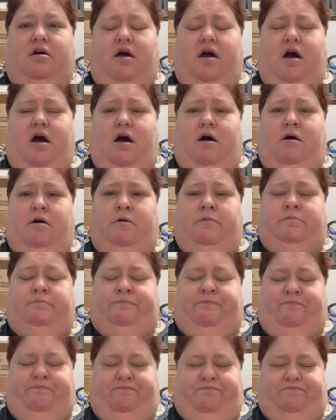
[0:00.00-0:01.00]
I
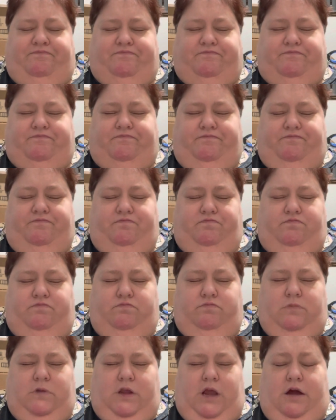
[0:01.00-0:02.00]

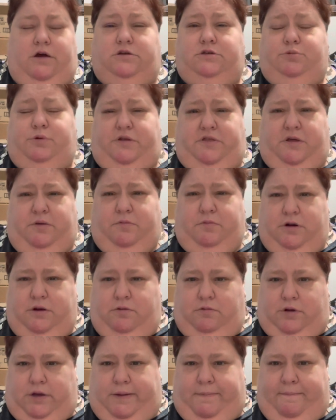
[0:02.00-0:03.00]
was with him when he
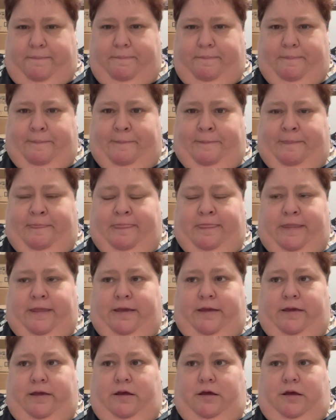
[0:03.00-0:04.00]
went.
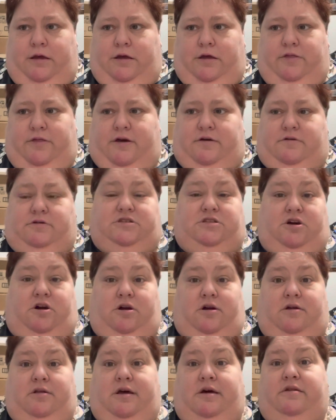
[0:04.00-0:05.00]
And that was
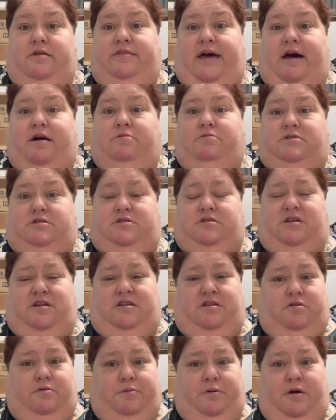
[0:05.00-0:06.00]
that was
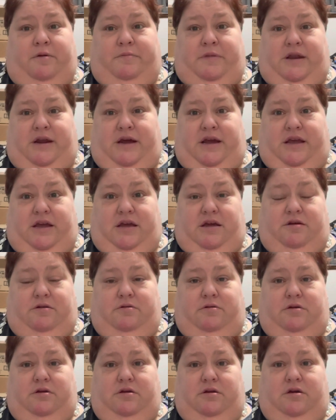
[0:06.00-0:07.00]
another problem that I had.
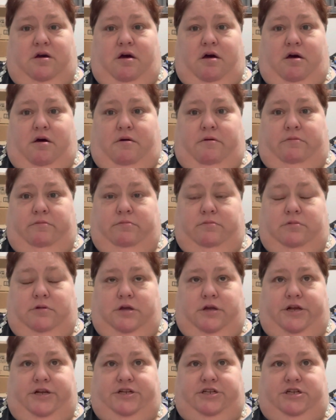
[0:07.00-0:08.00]

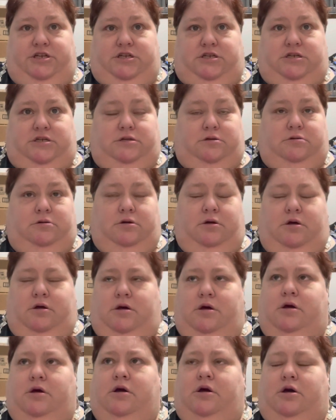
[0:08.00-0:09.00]
It's just,
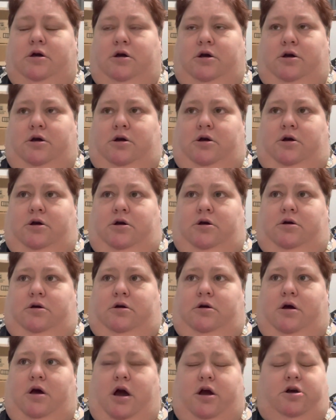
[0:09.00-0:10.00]

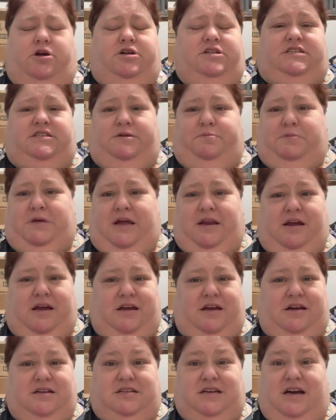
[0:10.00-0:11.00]
I couldn't sleep that night,
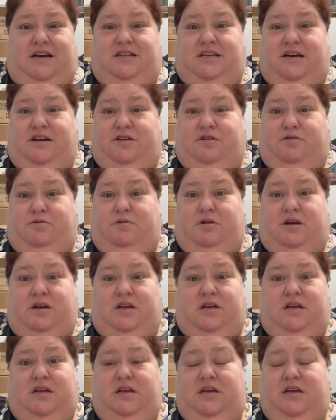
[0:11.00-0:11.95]
because I'll tell you what,